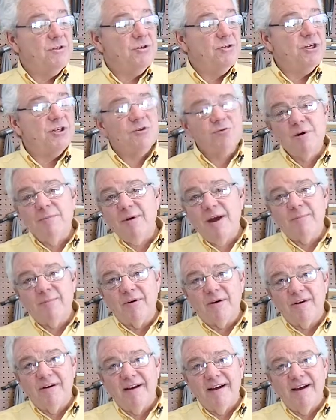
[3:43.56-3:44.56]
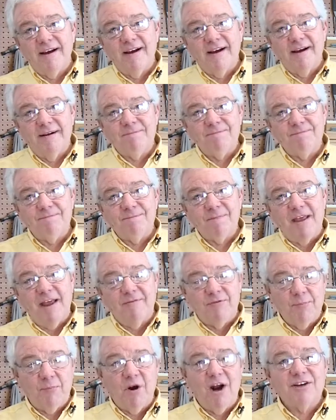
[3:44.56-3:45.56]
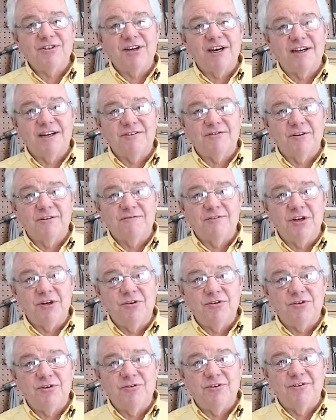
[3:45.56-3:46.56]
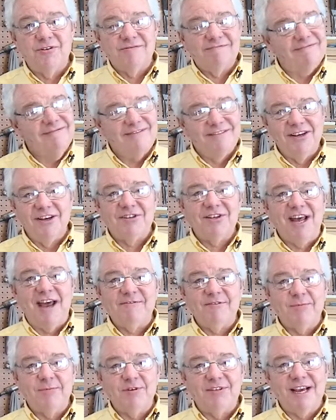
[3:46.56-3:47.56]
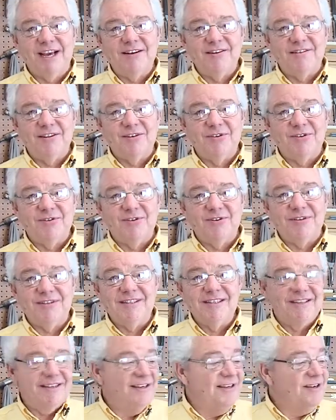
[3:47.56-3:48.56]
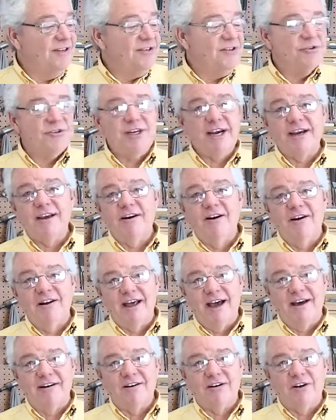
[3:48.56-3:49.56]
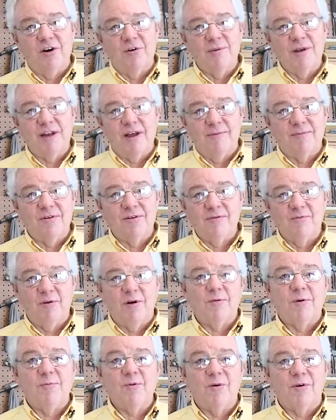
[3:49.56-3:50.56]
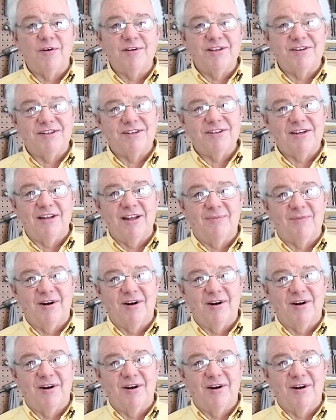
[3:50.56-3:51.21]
So just remember, every project deserves a new tool. Doesn't have to pertain to the tool. So check it all out at Colby Lumber, where we're more than just a